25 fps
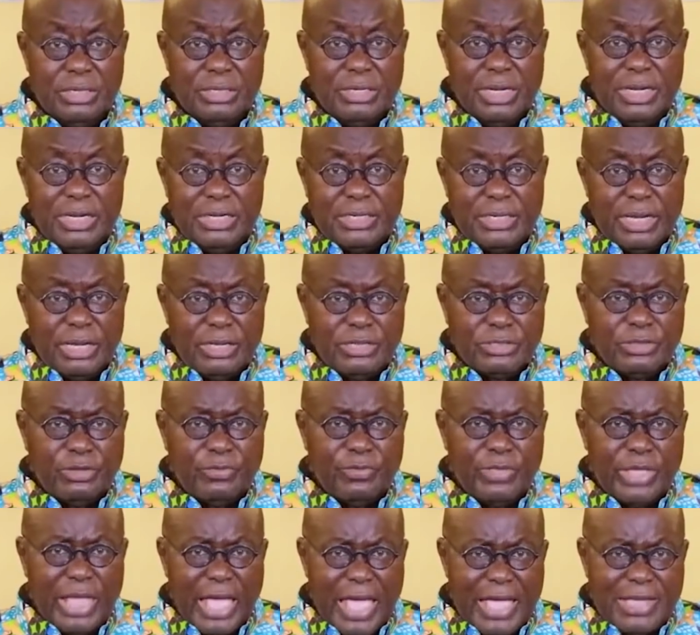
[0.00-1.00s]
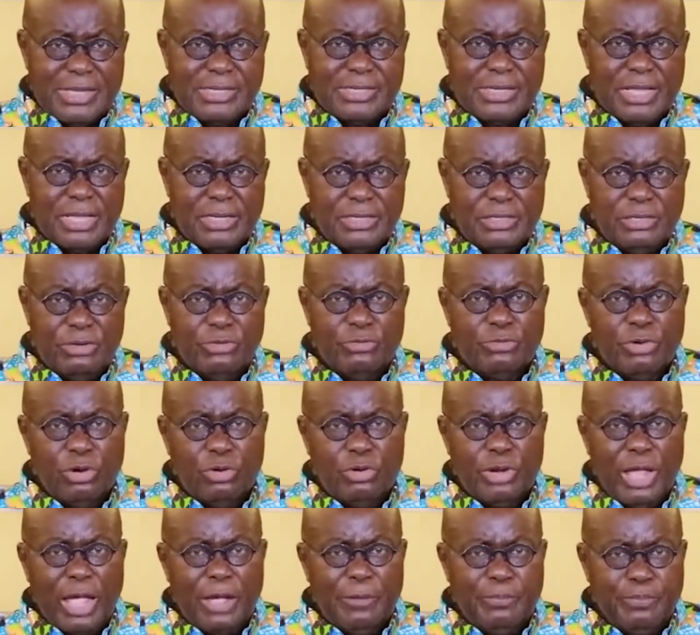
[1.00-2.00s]
Details of the access and
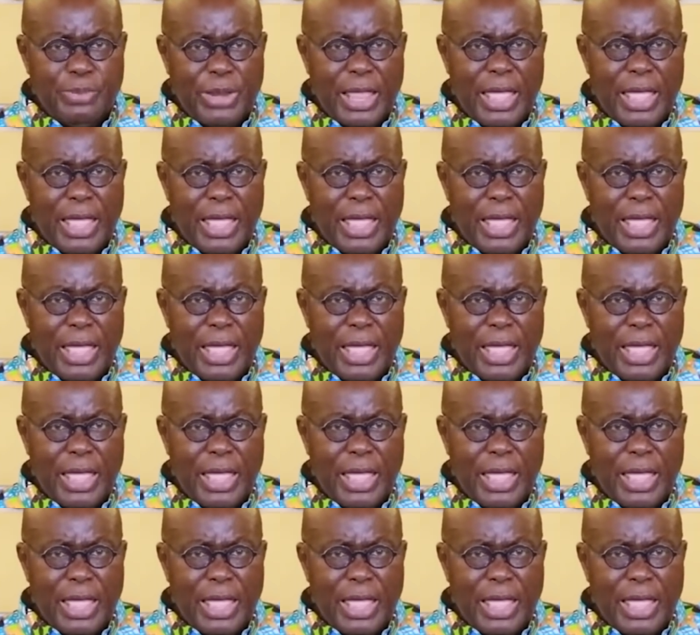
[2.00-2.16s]
rollout